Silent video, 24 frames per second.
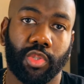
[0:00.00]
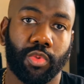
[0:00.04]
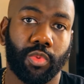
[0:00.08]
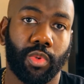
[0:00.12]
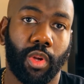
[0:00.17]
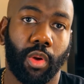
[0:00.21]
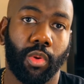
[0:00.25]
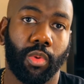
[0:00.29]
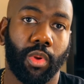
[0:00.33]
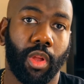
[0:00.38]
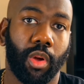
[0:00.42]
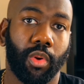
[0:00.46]
you
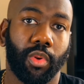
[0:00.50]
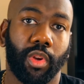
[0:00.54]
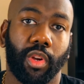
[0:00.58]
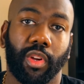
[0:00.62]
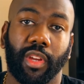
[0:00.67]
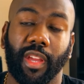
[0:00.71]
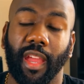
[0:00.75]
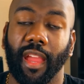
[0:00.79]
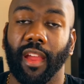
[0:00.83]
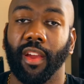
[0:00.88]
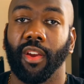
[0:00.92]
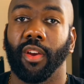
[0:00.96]
no longer
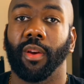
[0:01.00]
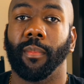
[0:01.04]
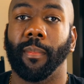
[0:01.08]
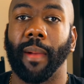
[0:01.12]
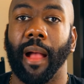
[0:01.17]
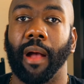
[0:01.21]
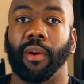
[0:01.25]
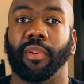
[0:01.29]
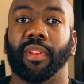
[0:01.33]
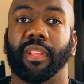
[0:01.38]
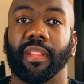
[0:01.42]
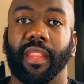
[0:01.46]
care
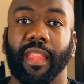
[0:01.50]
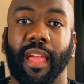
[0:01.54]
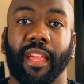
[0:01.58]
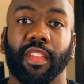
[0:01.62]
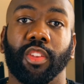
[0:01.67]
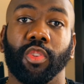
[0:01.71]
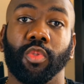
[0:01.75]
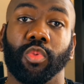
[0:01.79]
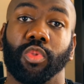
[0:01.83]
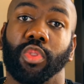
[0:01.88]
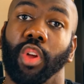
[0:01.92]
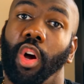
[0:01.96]
about it
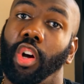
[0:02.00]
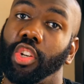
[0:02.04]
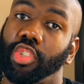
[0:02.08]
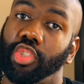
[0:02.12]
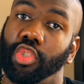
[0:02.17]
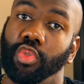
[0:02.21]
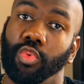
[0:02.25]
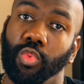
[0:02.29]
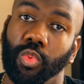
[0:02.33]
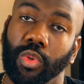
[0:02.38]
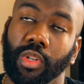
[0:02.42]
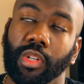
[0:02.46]
like you
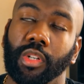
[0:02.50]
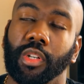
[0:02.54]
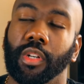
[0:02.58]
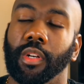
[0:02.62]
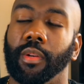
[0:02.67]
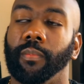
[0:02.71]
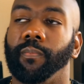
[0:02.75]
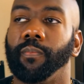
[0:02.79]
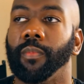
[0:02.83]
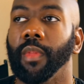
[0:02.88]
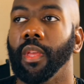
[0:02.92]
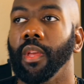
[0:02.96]
thought you would.
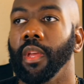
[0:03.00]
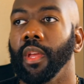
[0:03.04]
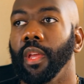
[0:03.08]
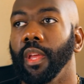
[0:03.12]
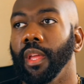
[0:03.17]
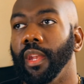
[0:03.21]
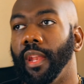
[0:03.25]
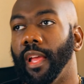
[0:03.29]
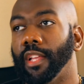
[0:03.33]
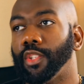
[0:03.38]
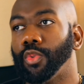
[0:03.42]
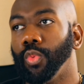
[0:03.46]

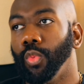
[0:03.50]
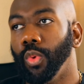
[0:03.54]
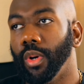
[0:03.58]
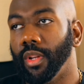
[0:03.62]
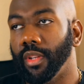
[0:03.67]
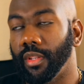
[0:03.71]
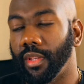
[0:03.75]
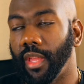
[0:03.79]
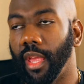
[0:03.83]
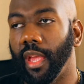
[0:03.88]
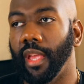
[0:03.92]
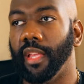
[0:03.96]
That's
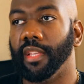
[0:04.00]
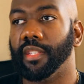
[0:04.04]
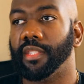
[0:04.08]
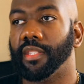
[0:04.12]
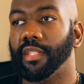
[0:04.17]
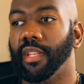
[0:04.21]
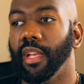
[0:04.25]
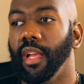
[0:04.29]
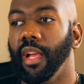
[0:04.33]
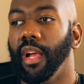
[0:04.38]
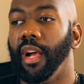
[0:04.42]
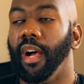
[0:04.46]
one case.